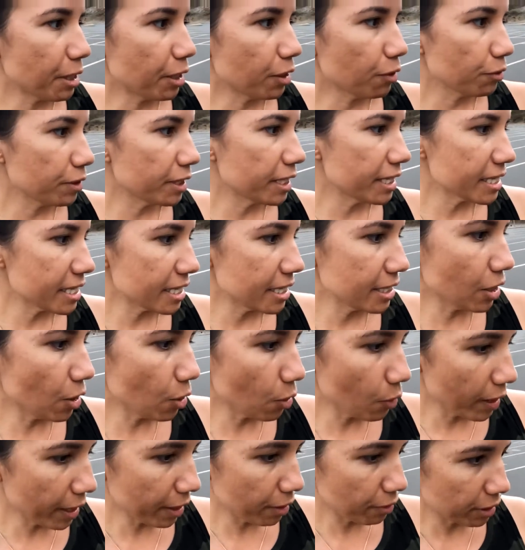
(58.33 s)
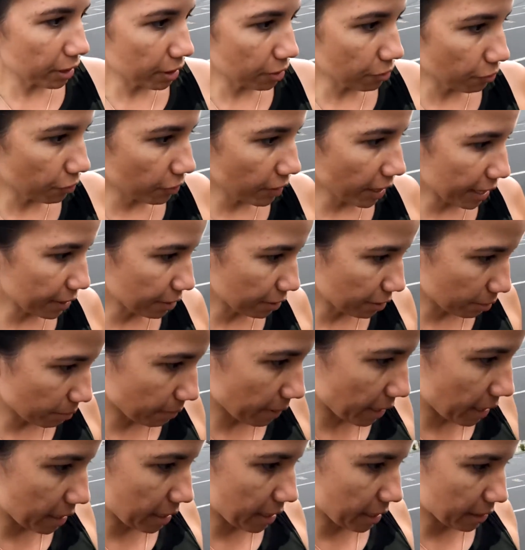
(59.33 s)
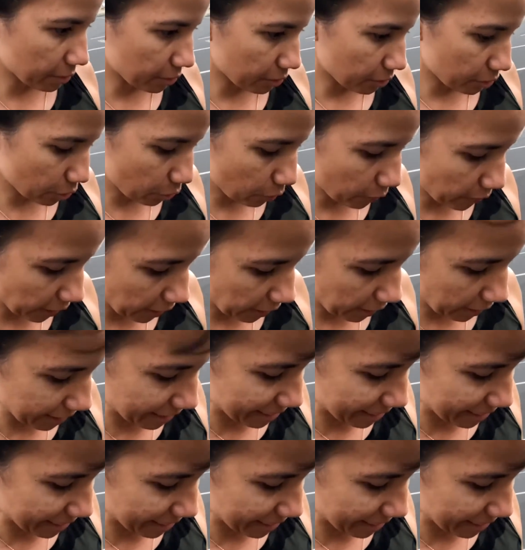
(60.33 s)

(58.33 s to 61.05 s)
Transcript: I don't need snow. I don't need to fly to the mainland to do it.